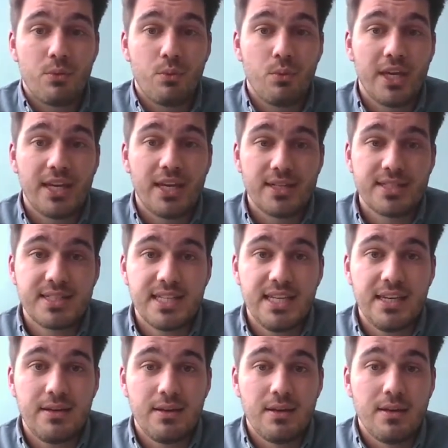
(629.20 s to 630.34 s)
we can
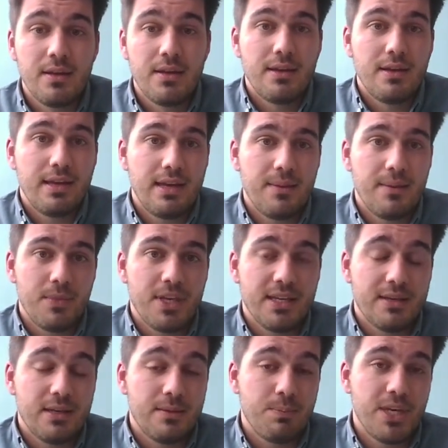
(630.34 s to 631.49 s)
see
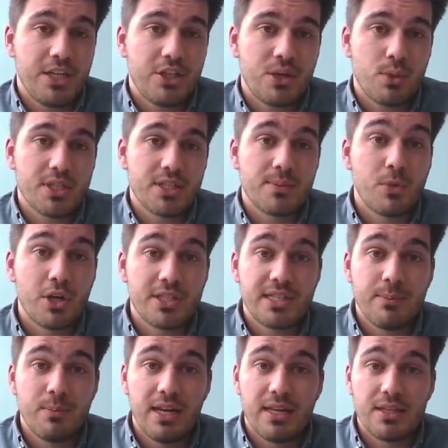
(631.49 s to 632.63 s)
a picture which is more
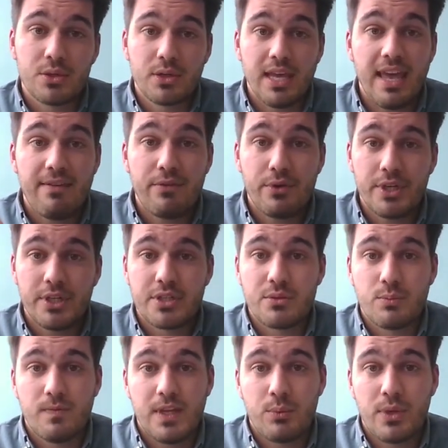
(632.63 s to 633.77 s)
similar to the average
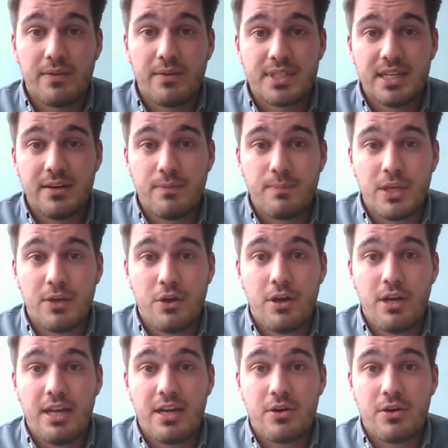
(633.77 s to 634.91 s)
that we have seen
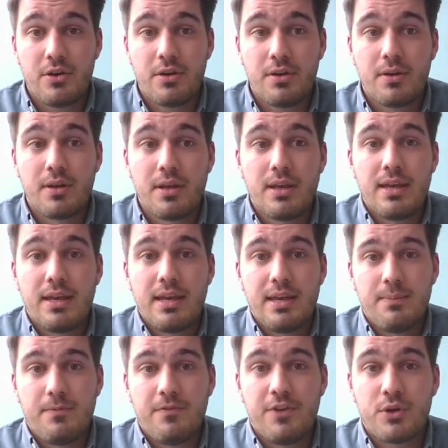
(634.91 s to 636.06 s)
earlier on.
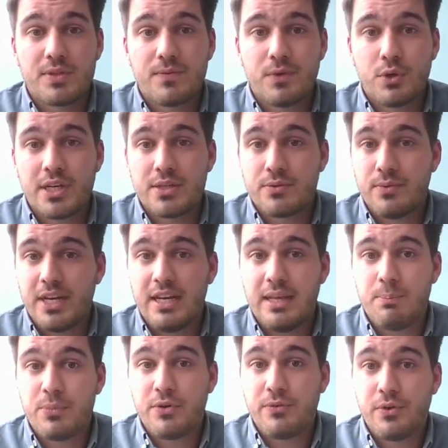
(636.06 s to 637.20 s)
Those voters really
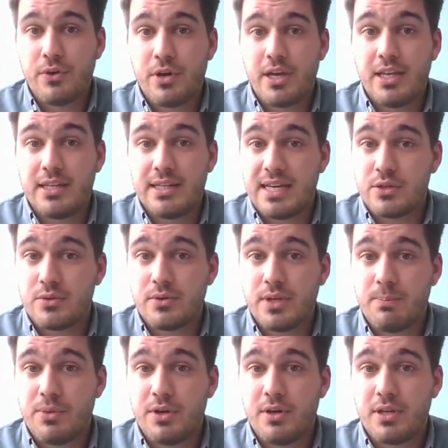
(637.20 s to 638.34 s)
prefer
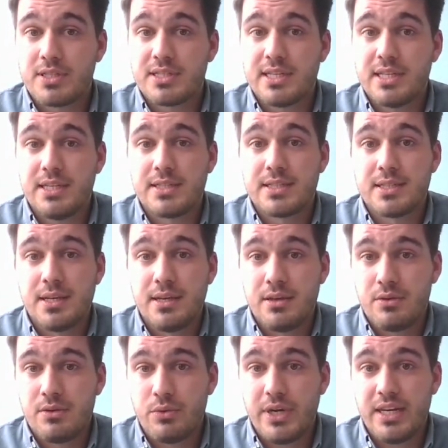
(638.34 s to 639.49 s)
industrial policies,
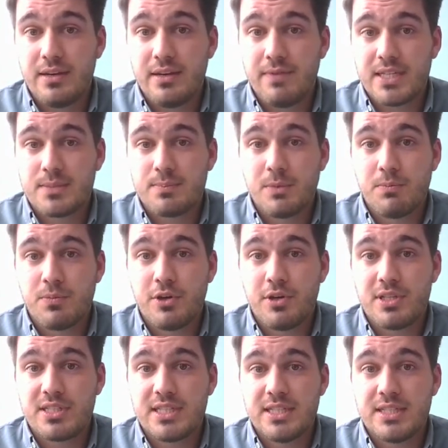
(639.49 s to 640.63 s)
green investment
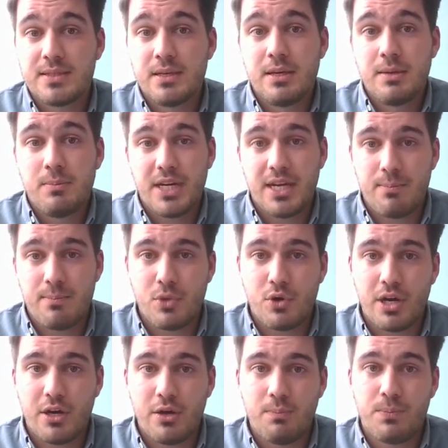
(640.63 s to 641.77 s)
policies, but are
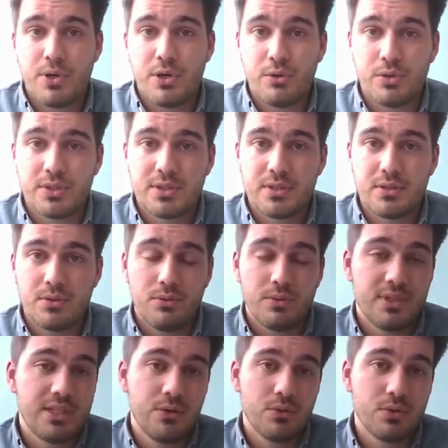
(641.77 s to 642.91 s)
more opposed to
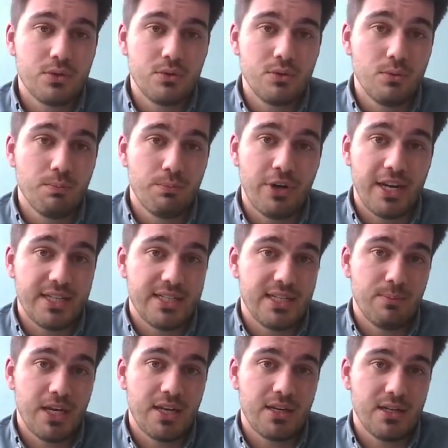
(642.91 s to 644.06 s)
CO2
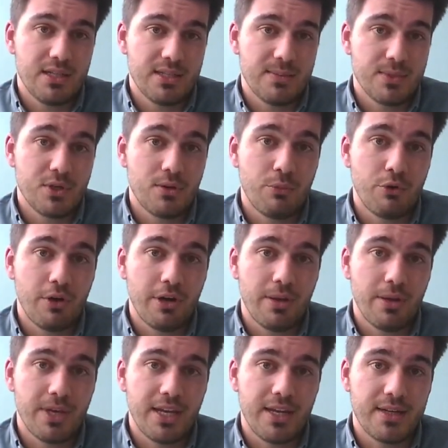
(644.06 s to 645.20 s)
pricing mechanisms or broader
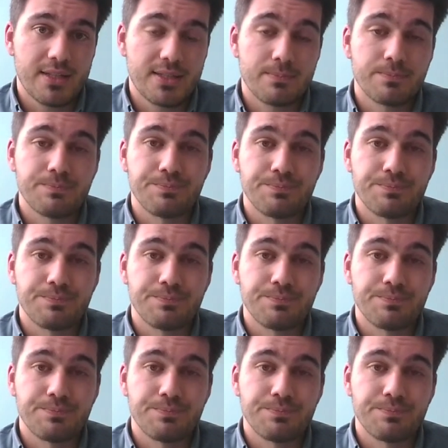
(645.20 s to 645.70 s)
bans.